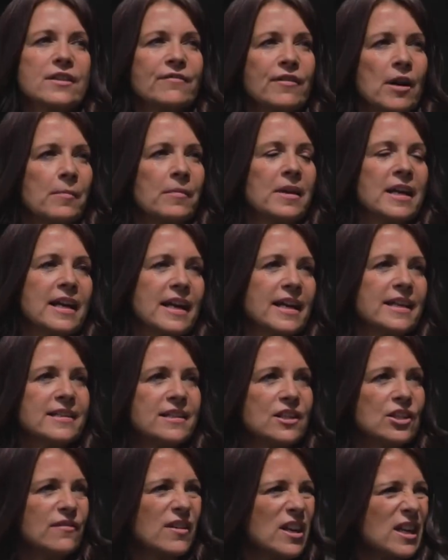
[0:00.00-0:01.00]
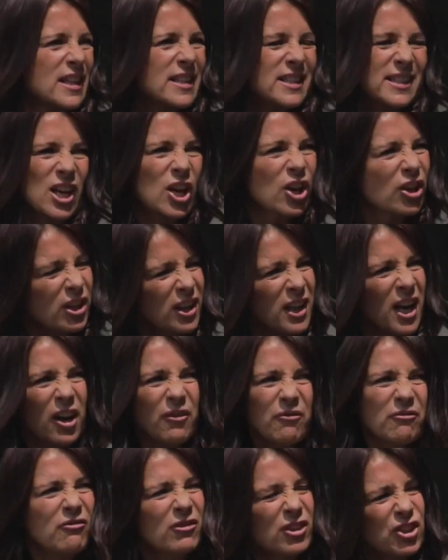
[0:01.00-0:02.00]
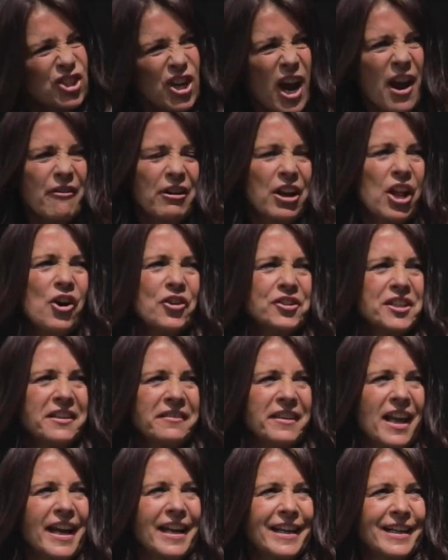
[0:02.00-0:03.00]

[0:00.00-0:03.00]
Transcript: family SUVs. So, share a lot, don't they?